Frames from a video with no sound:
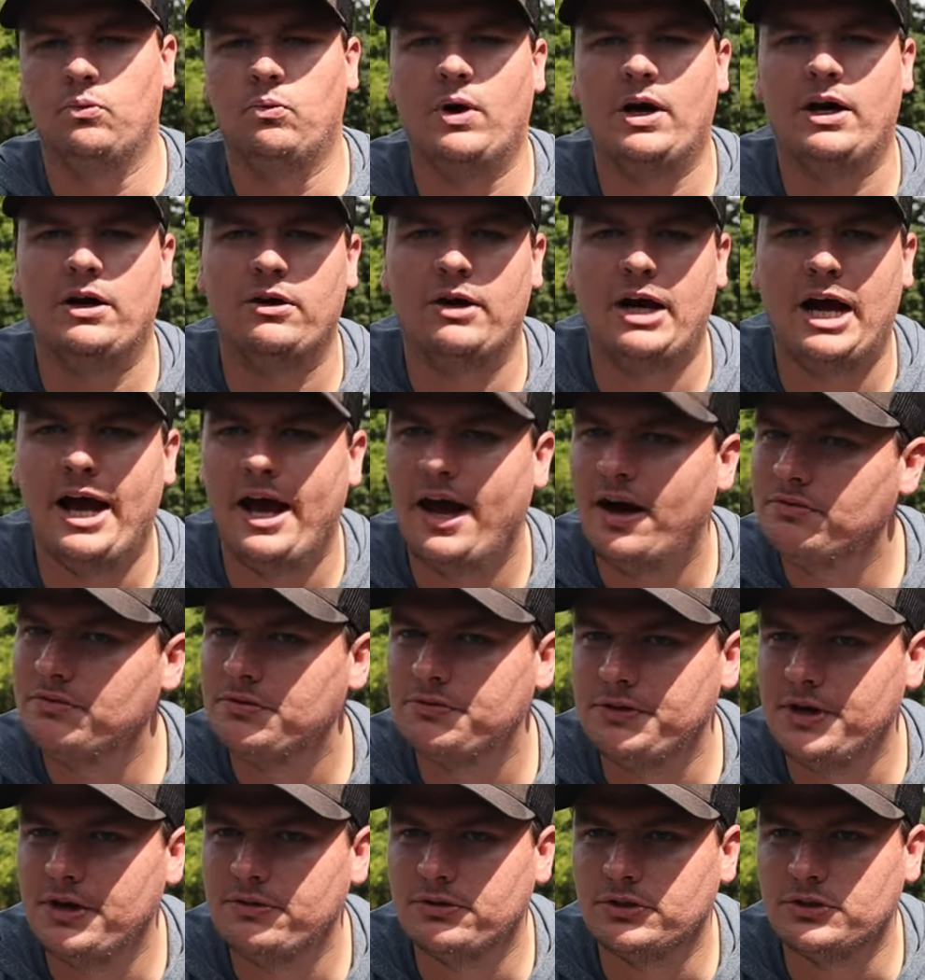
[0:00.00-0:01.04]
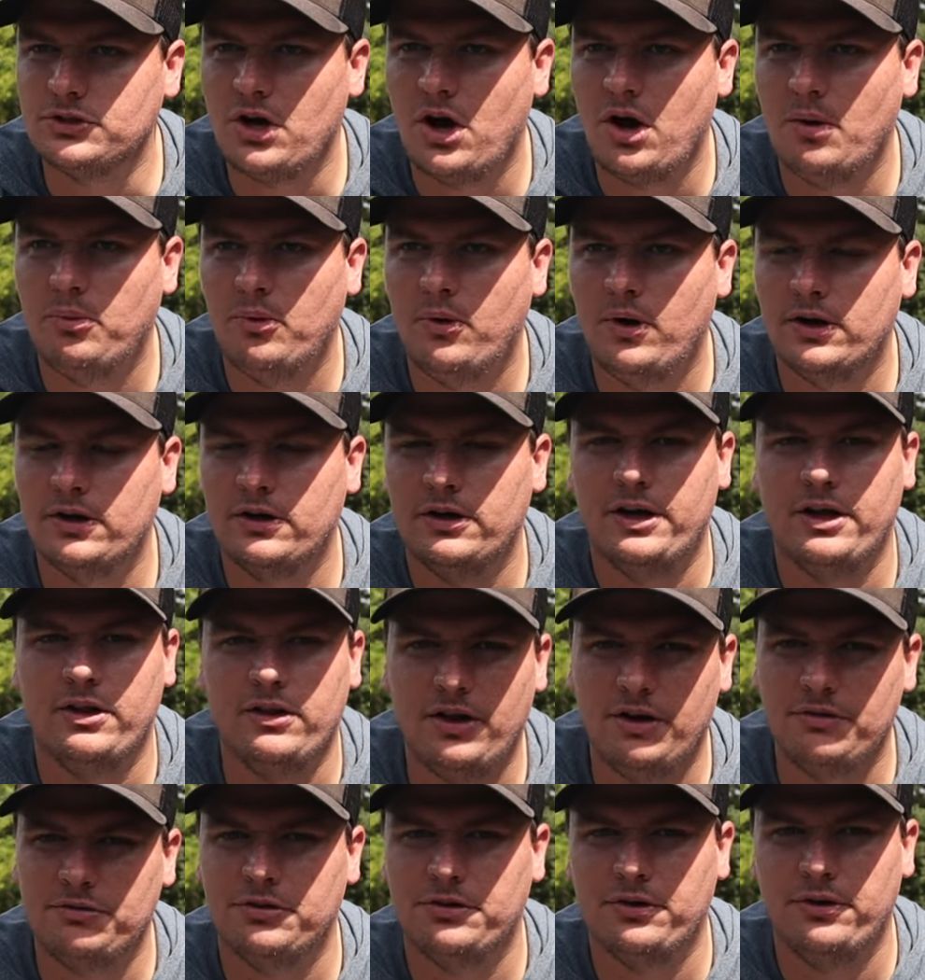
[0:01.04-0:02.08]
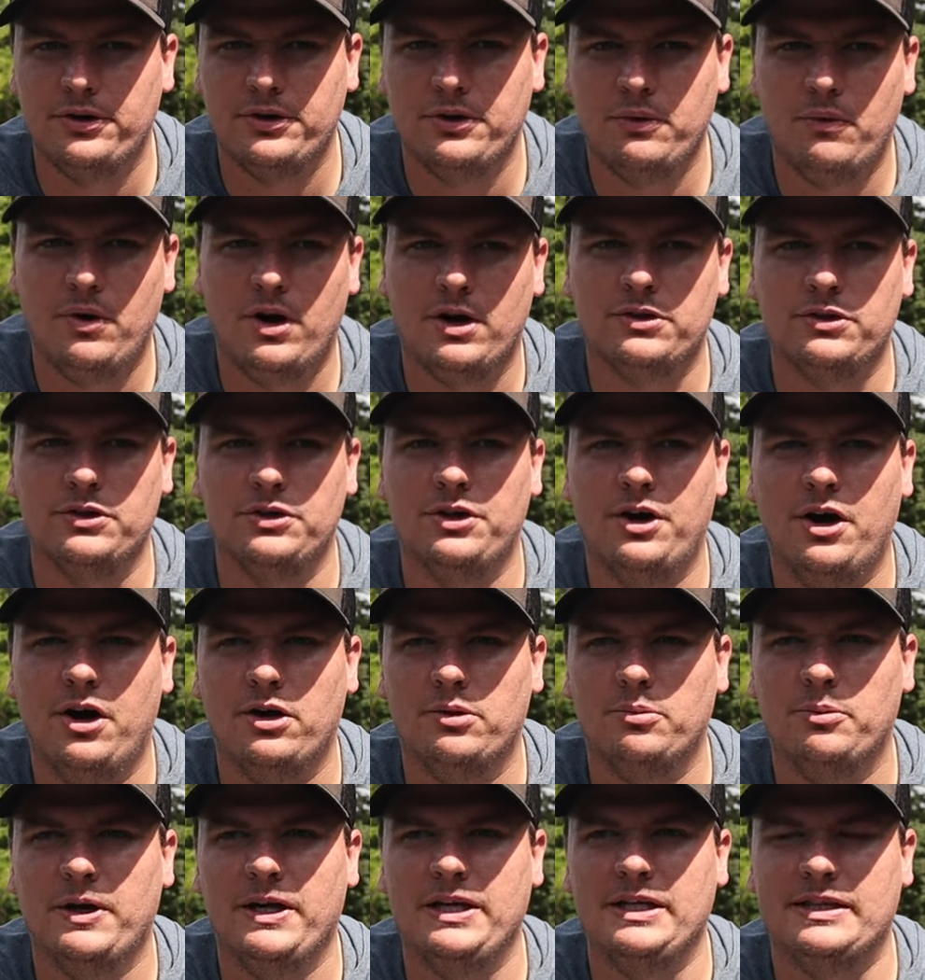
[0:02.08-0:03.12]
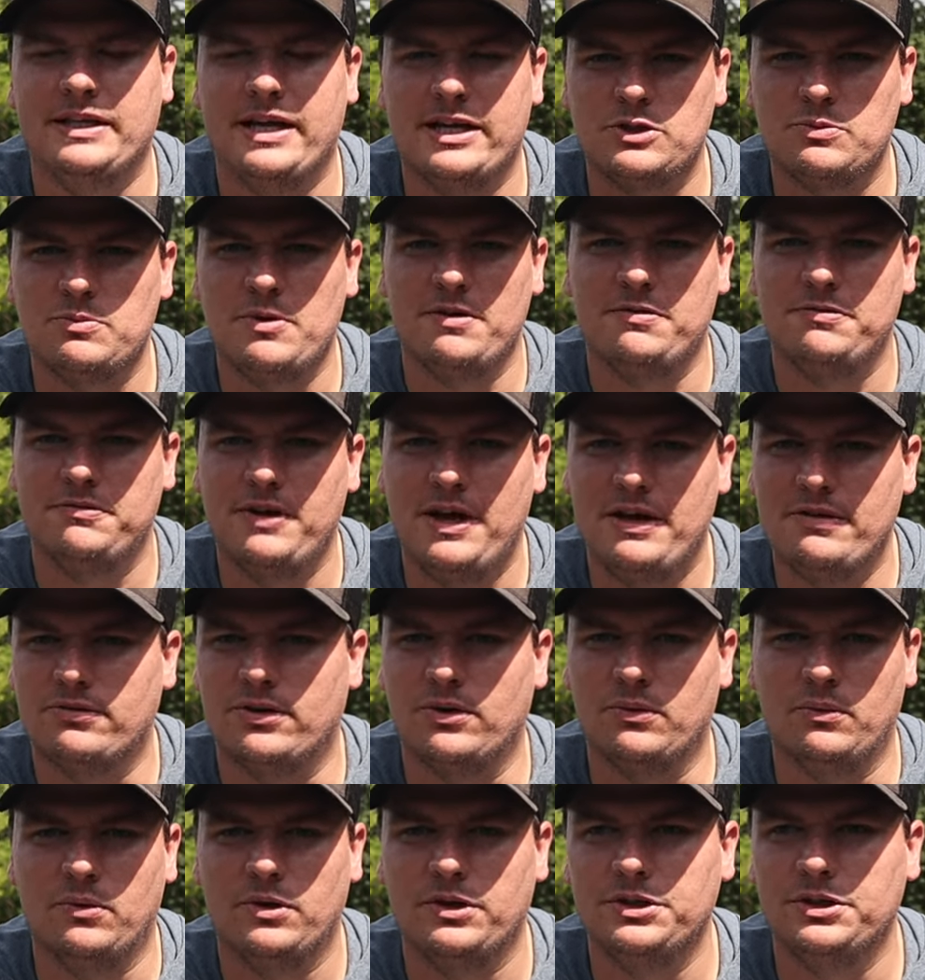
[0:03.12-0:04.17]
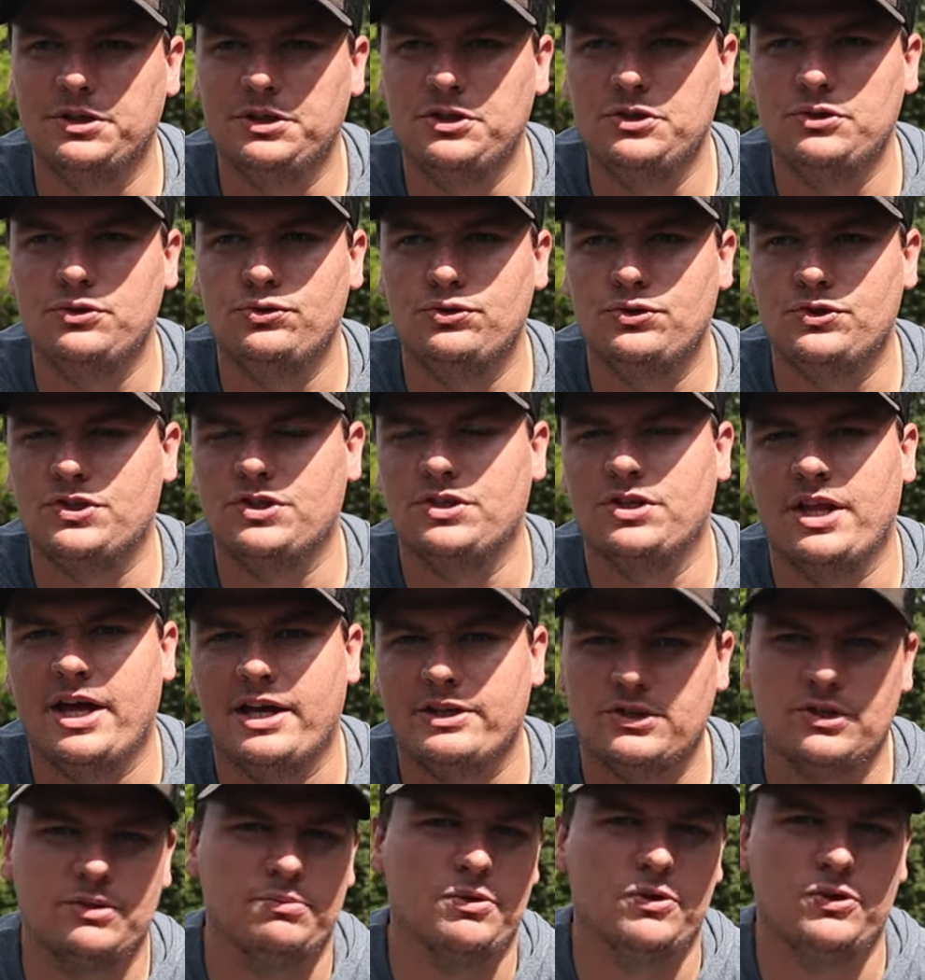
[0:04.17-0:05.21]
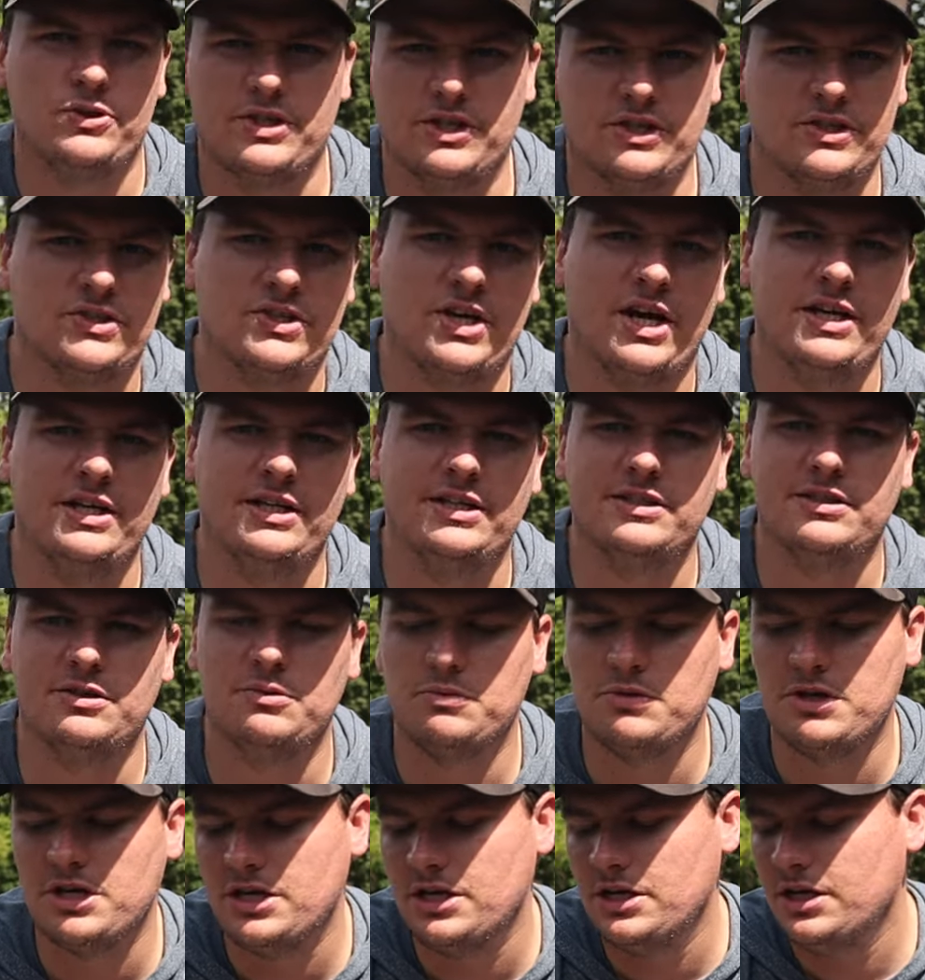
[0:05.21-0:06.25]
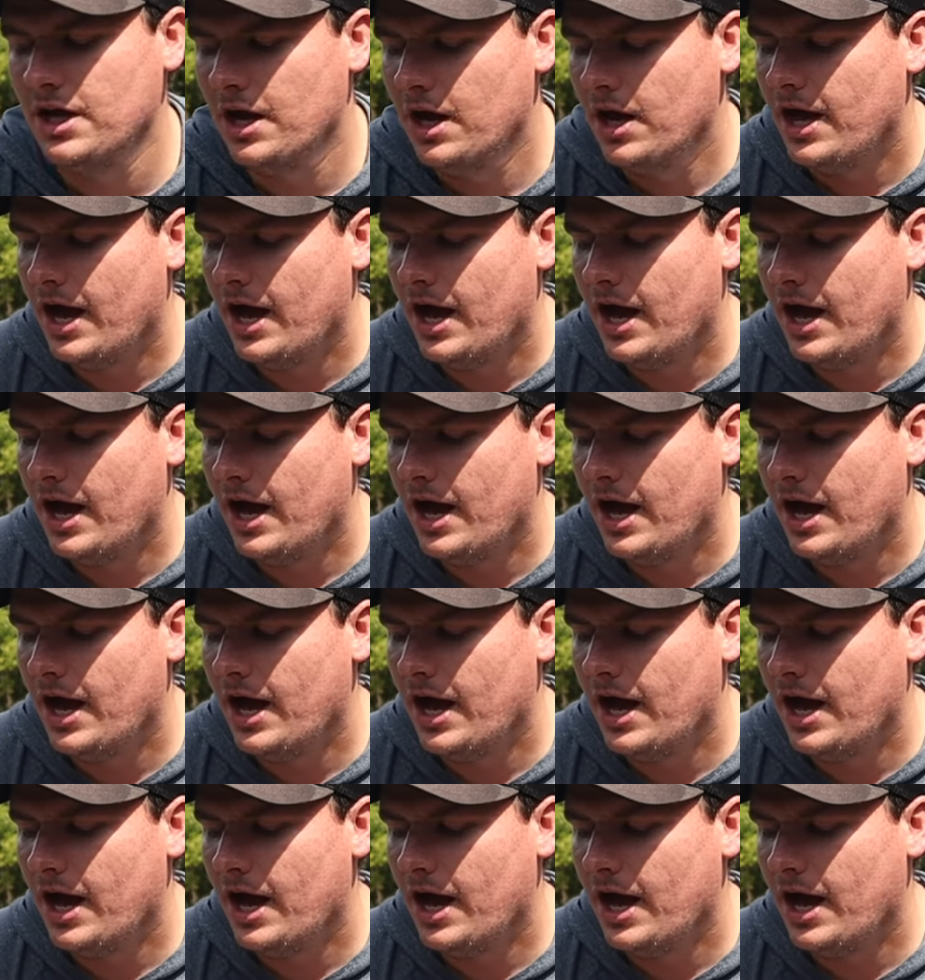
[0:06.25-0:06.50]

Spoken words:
while I have a favorite topwater and I love throwing a walk the dog bait, and that's my favorite one to use and that's the most exciting to me,